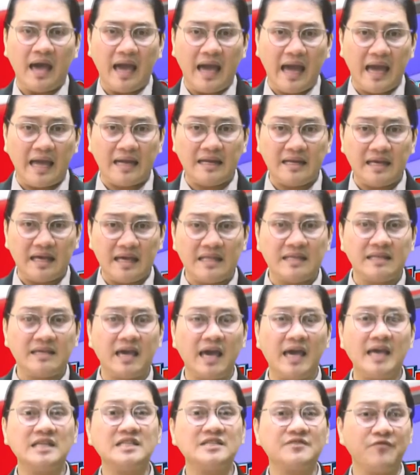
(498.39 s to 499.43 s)
and in
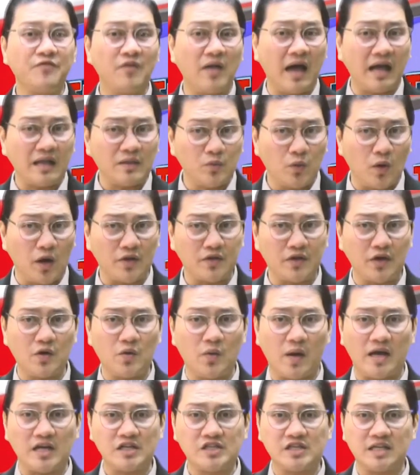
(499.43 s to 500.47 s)
case floodwater
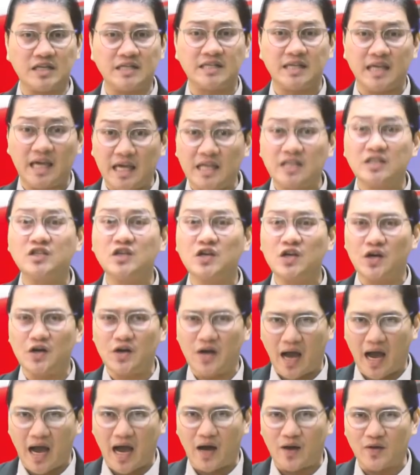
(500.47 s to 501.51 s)
rushes into your
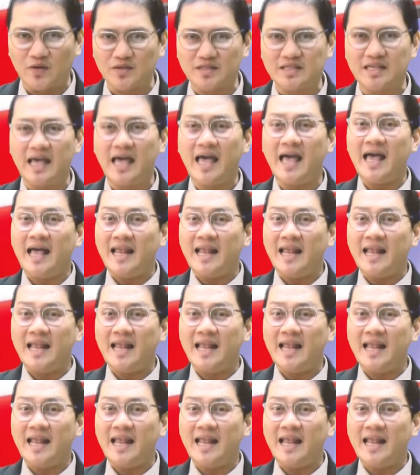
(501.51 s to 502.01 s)
house.